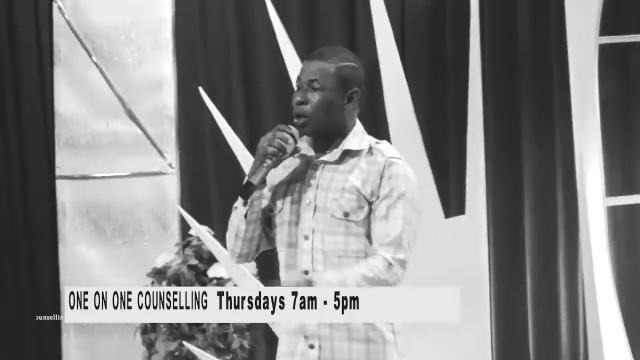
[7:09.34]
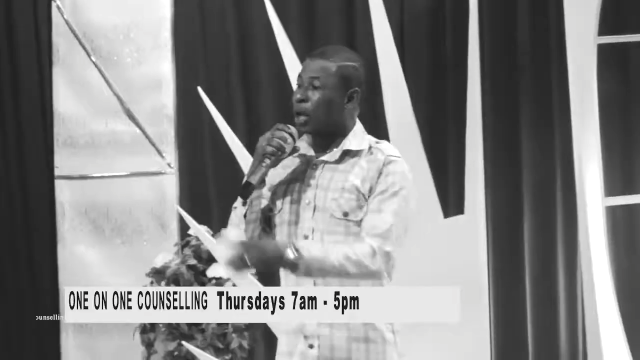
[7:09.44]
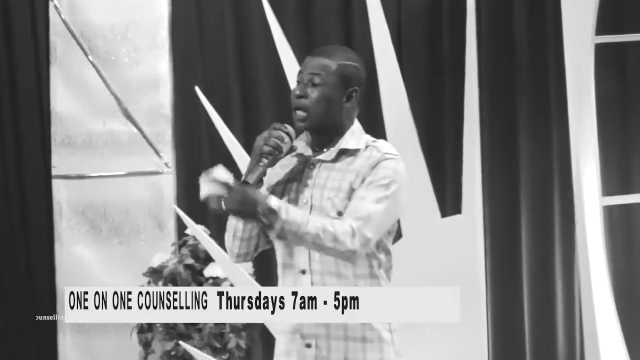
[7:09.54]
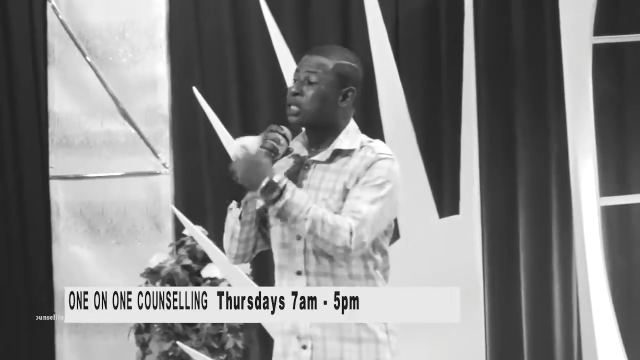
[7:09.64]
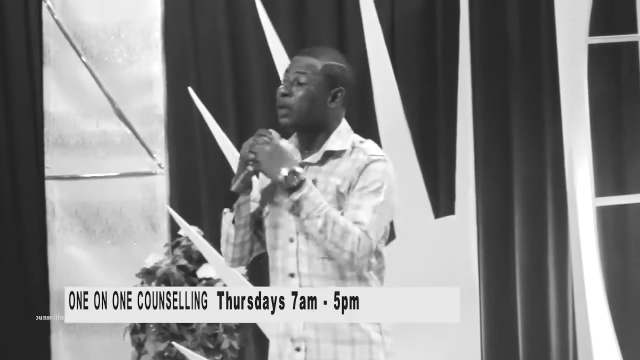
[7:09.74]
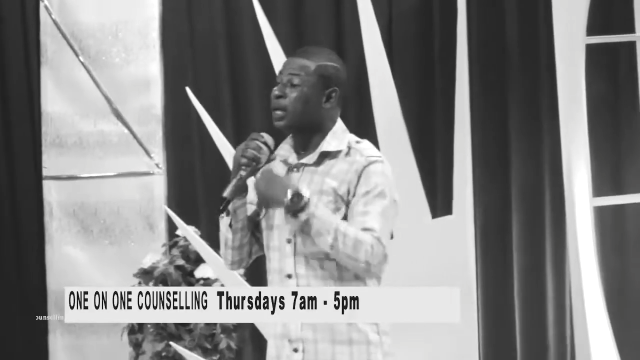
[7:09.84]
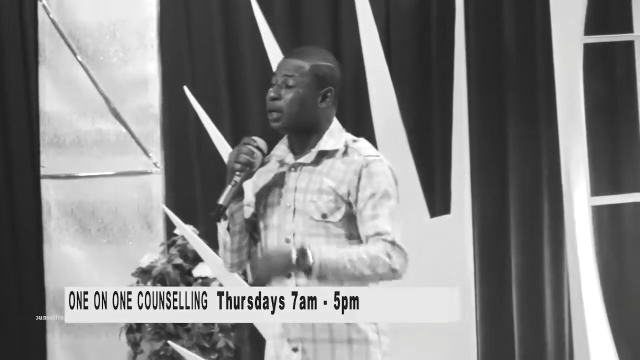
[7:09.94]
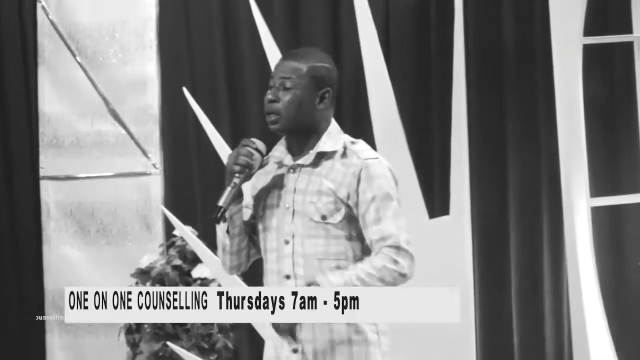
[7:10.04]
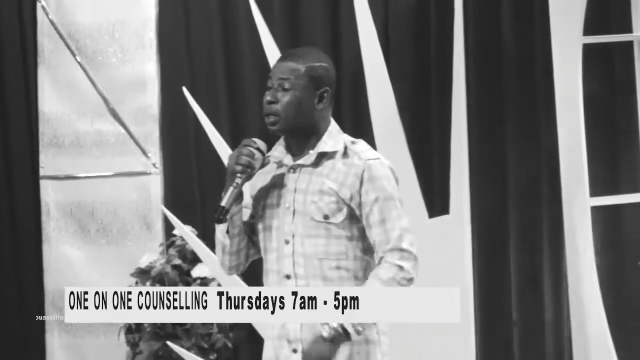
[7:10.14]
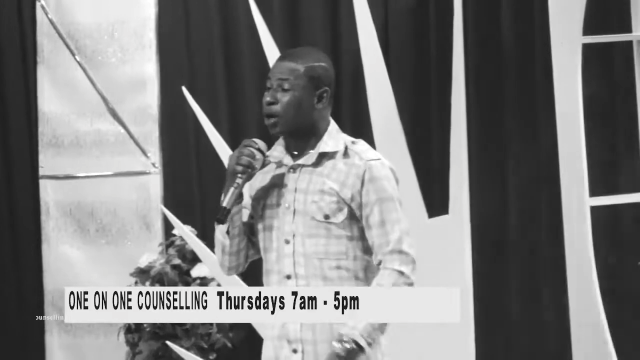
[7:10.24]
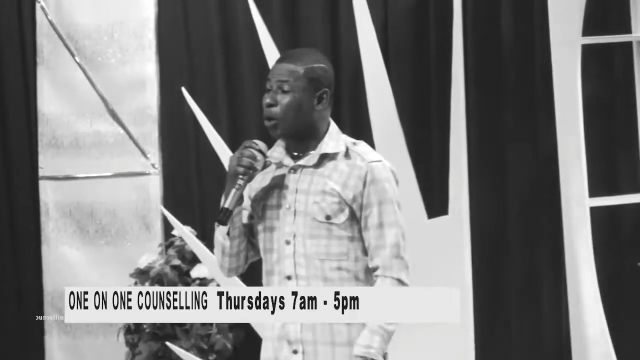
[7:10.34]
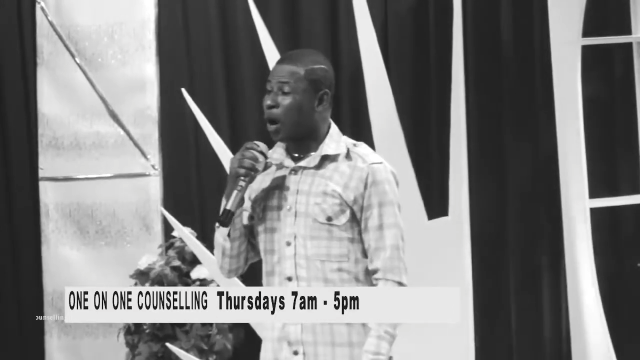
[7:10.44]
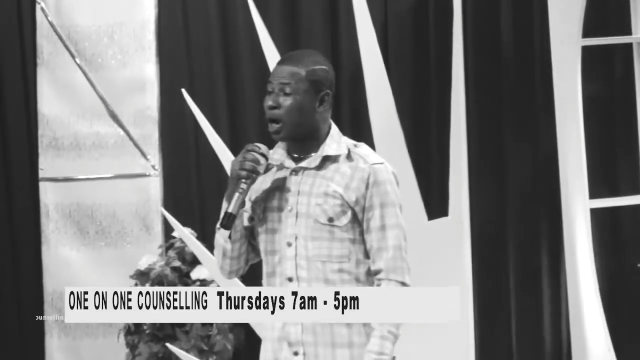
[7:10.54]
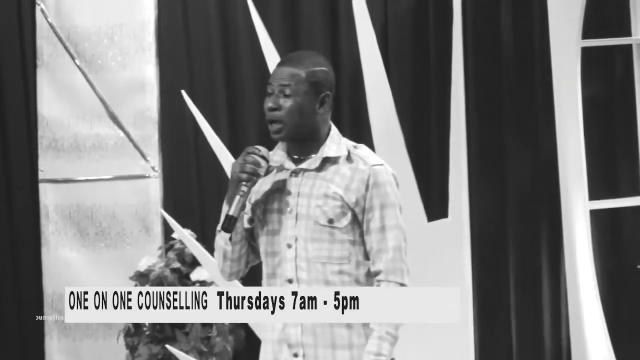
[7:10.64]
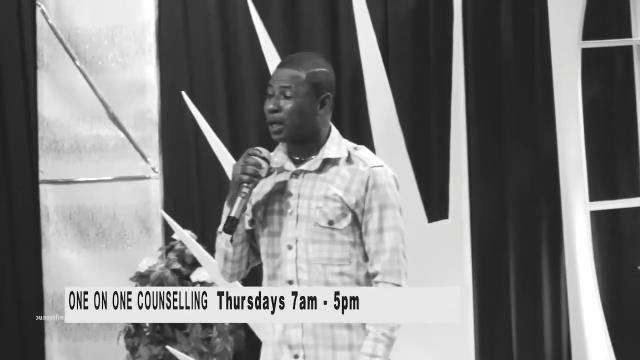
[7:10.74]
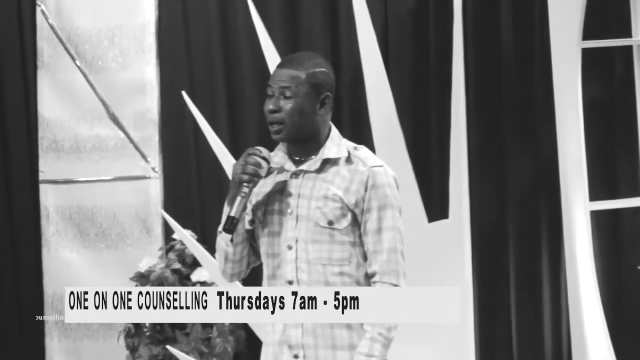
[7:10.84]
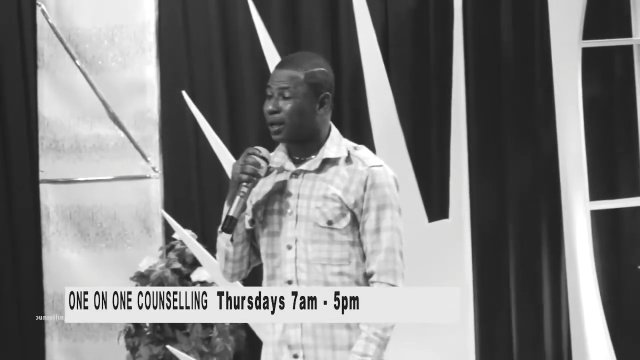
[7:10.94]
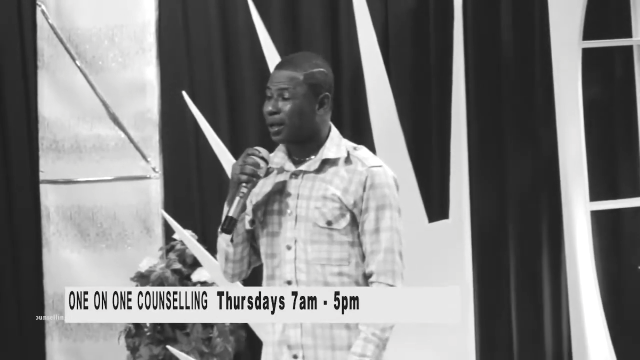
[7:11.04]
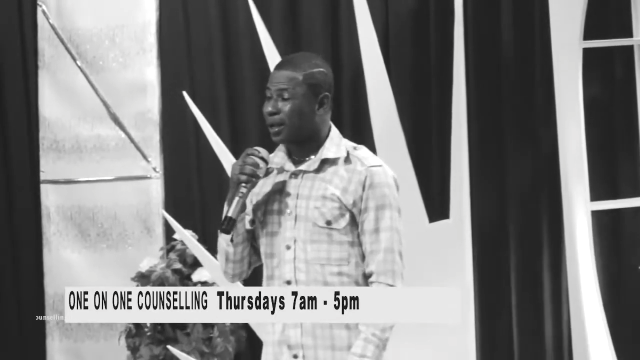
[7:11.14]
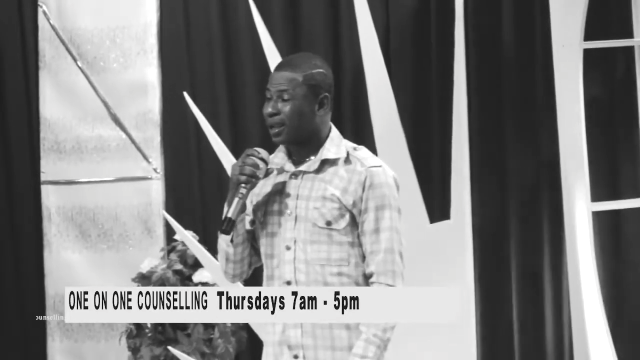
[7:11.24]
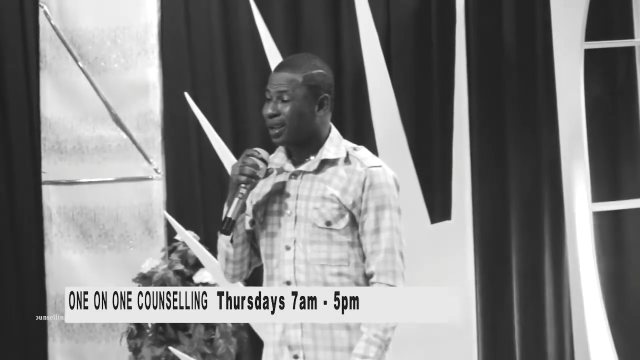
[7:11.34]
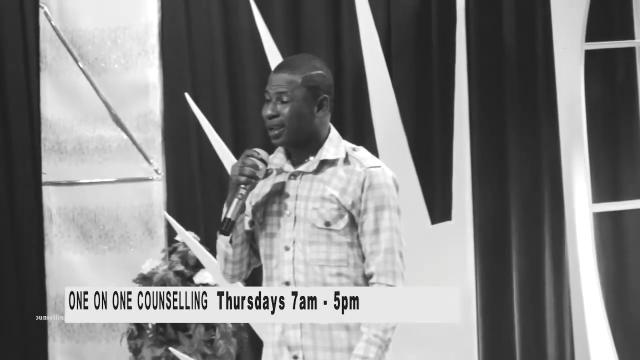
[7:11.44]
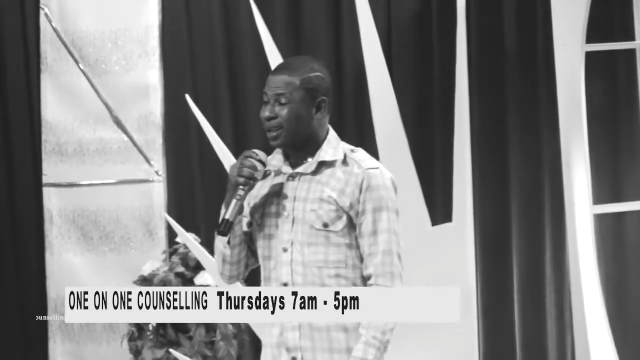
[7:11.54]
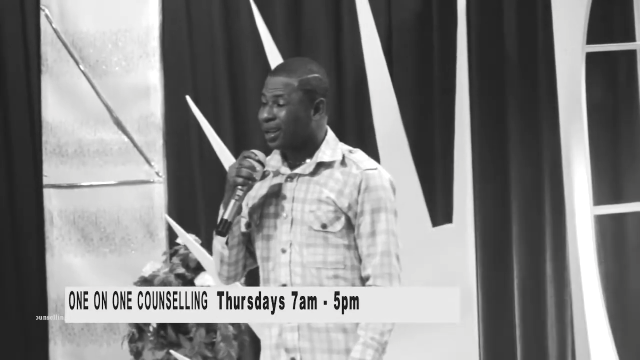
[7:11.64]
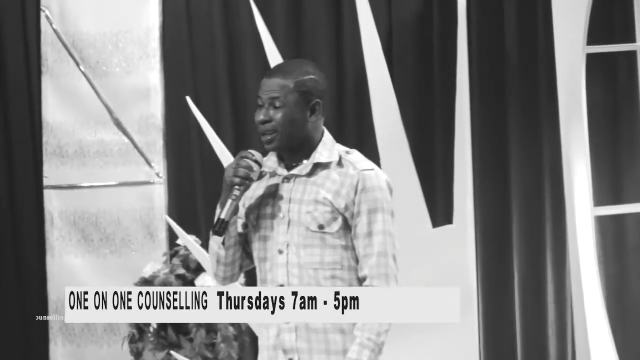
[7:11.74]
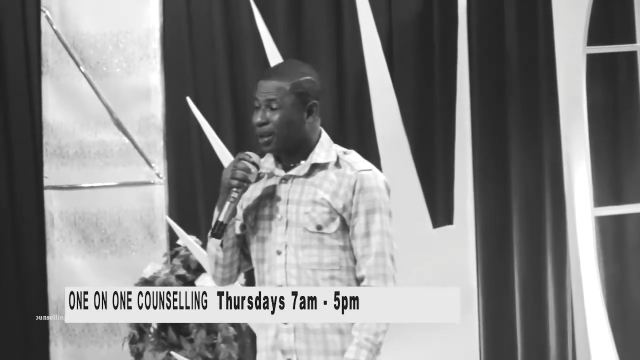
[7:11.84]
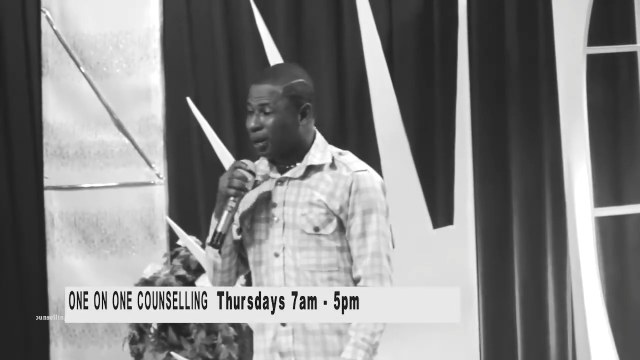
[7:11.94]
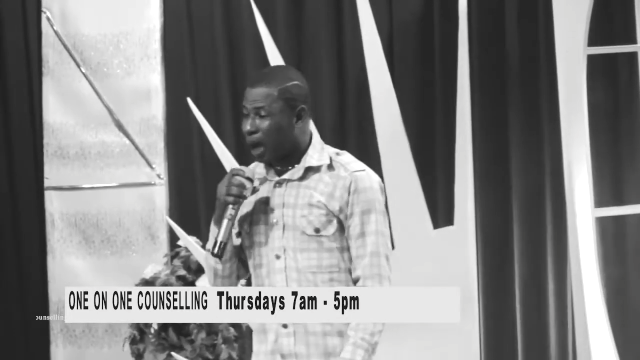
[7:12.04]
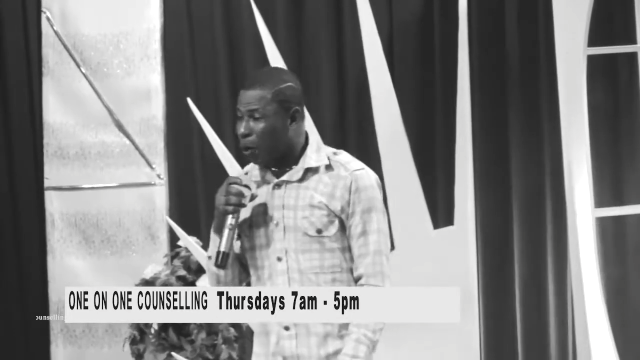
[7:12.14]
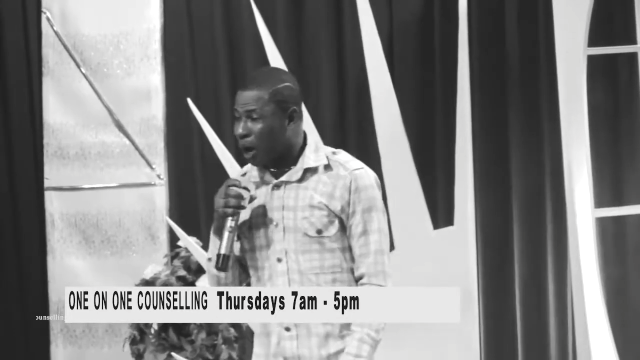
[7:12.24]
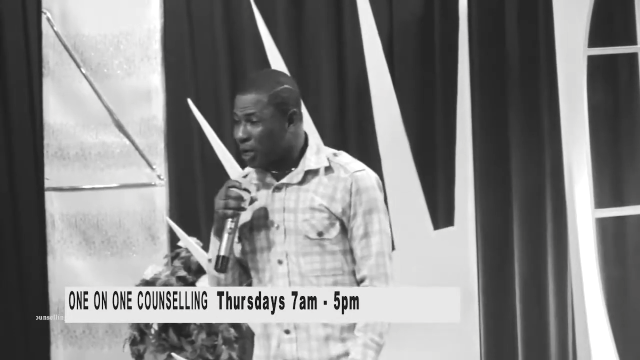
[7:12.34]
look at me. No worry. How